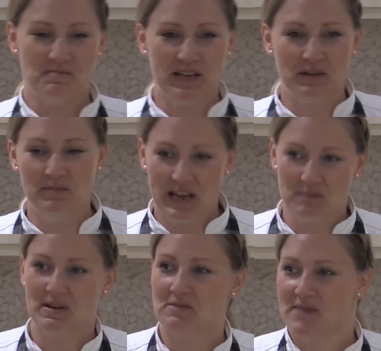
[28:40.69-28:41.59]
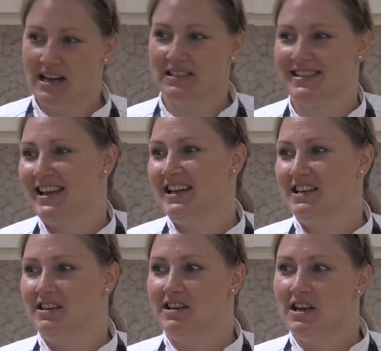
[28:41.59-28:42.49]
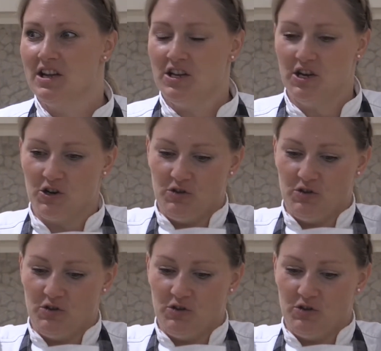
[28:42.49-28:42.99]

It can make a big mess, and you know,